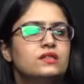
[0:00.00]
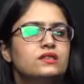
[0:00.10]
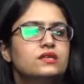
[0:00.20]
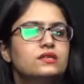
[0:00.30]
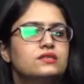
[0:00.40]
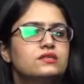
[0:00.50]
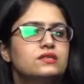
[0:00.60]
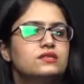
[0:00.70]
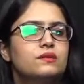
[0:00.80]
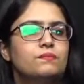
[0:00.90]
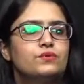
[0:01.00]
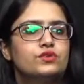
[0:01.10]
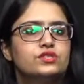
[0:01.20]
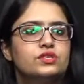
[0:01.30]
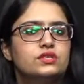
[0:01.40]
This is a
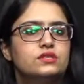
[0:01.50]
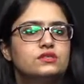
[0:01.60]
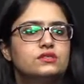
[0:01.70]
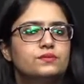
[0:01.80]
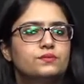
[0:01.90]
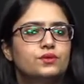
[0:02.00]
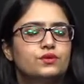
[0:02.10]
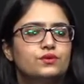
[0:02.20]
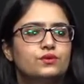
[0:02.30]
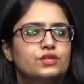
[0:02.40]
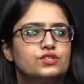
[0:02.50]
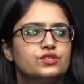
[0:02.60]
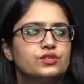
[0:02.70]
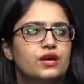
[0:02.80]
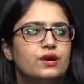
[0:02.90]
pretty simple
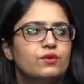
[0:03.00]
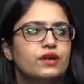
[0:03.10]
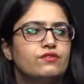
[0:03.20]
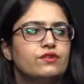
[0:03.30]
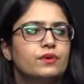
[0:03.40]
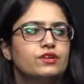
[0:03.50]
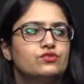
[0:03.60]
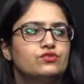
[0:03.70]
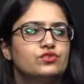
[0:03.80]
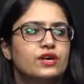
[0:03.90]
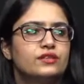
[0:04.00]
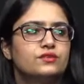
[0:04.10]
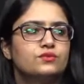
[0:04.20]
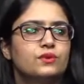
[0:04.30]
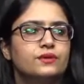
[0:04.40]
question. I want everybody to try
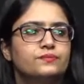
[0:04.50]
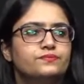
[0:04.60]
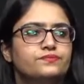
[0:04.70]
this one.